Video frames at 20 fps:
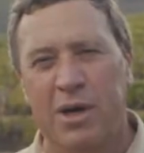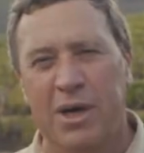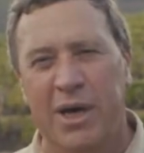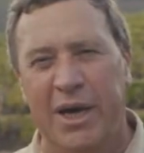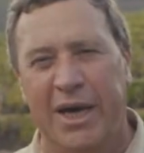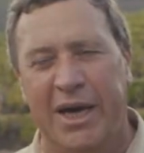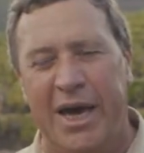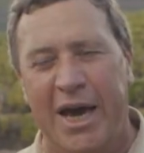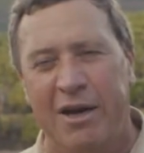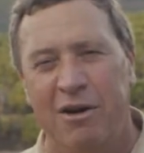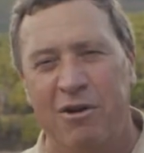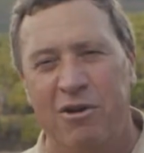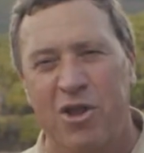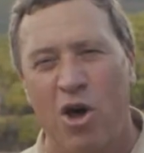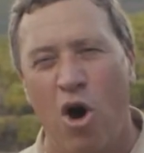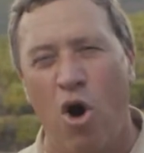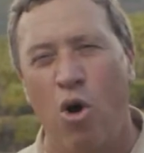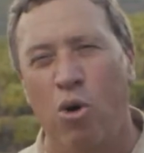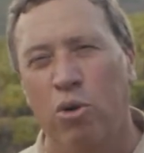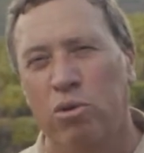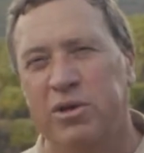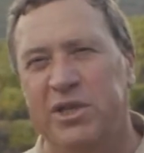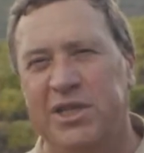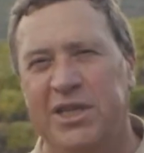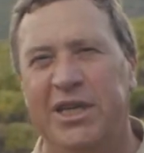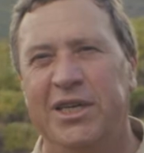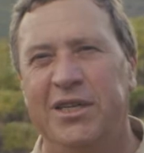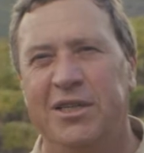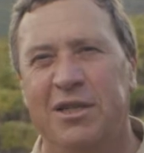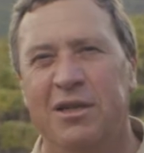again, the whole
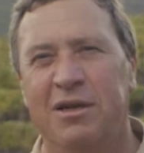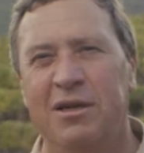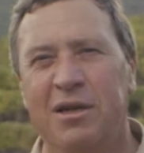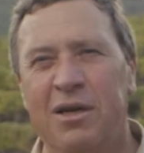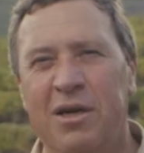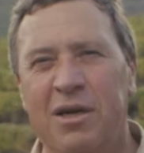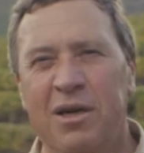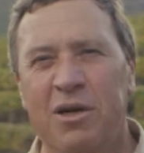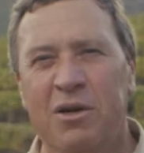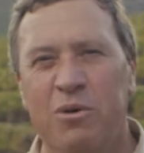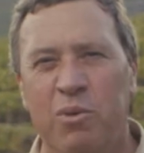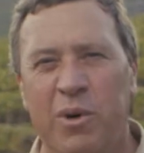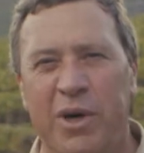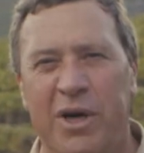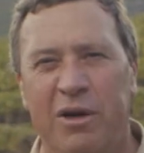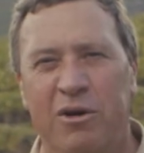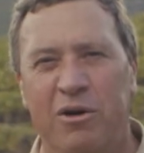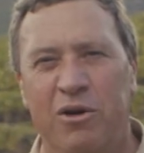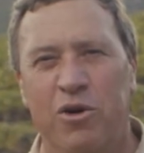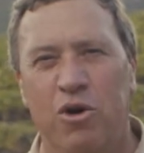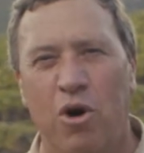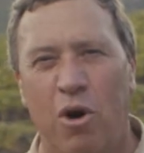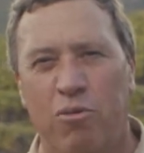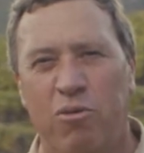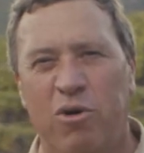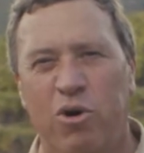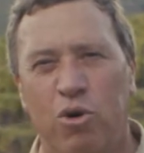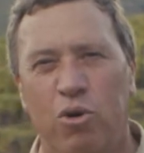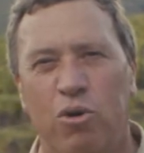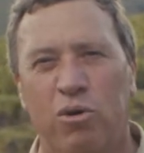season, we had not
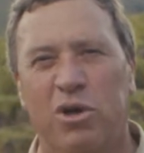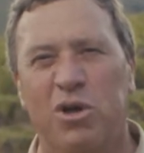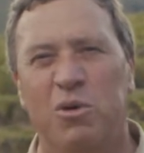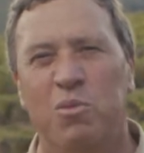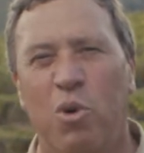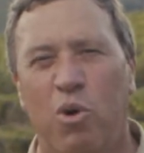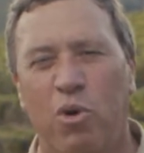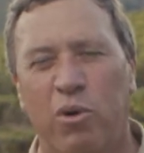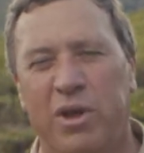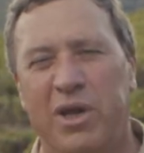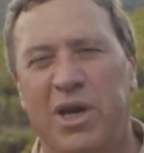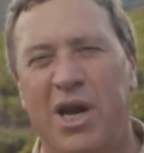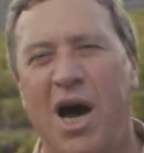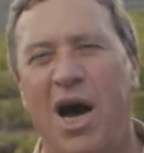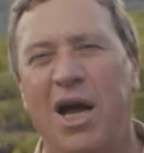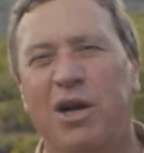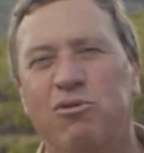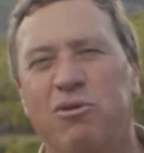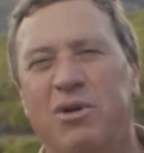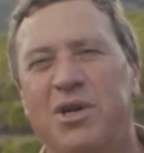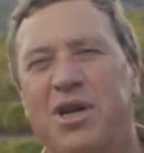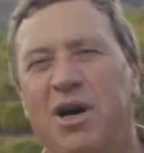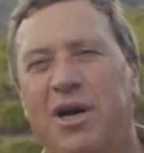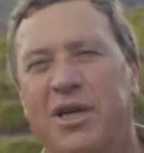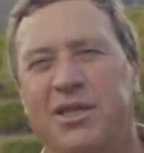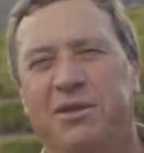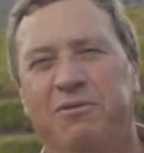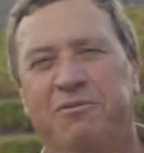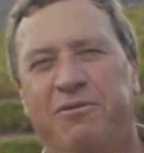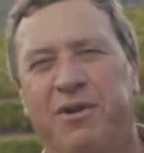recorded more than
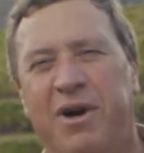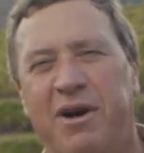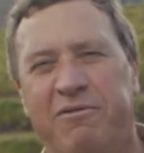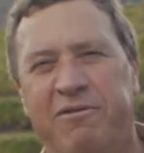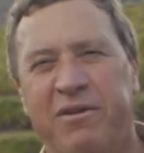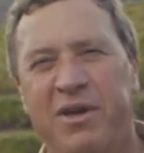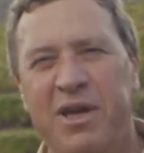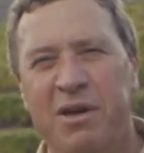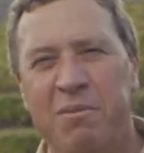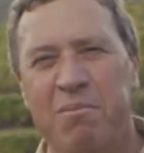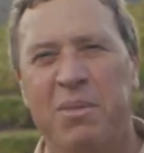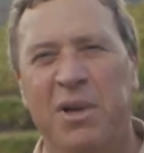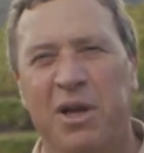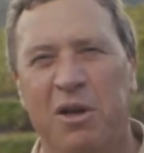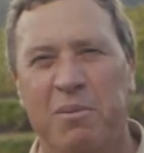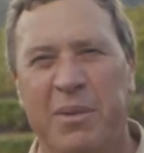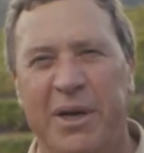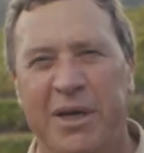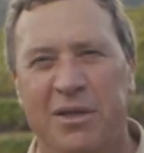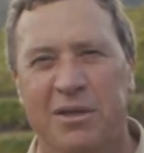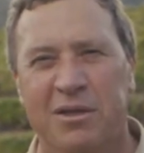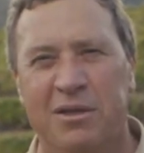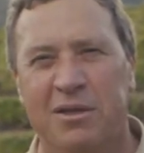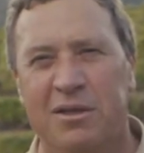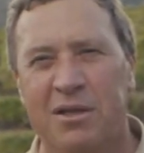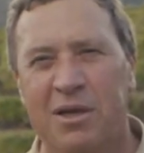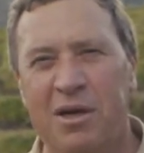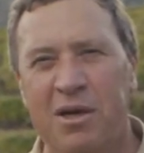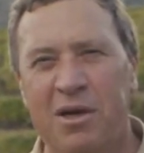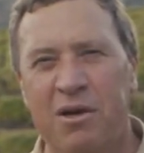195
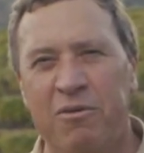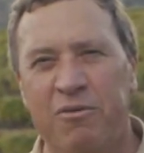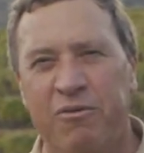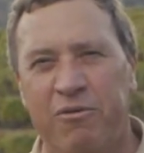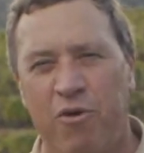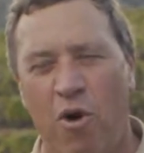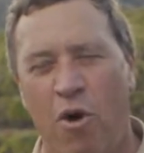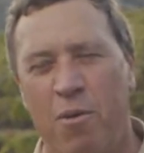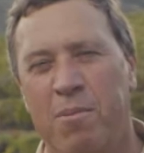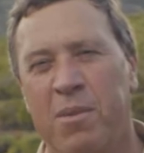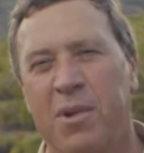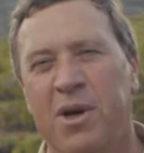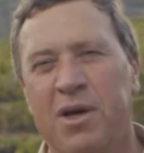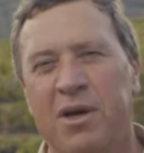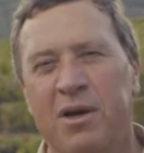millimeters from